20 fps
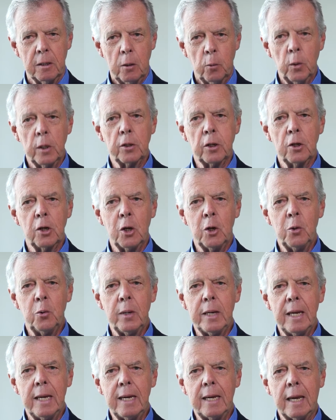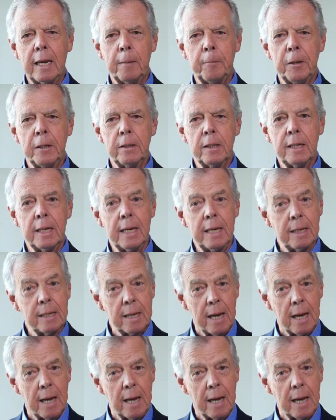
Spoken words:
with low E keeping the heat